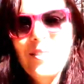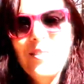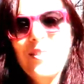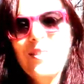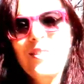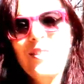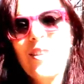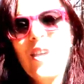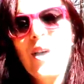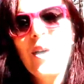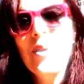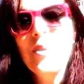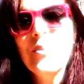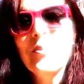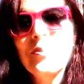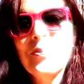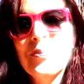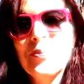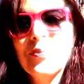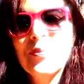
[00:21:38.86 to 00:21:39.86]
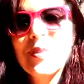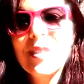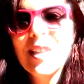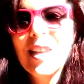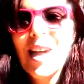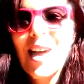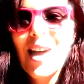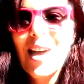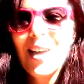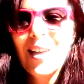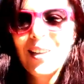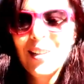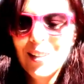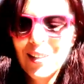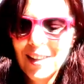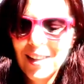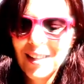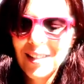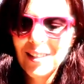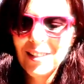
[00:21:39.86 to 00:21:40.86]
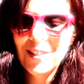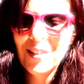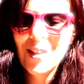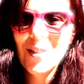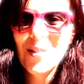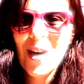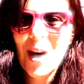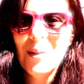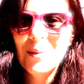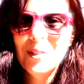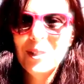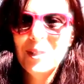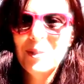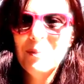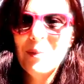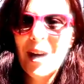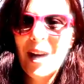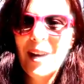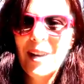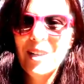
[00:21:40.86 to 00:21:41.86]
So that was my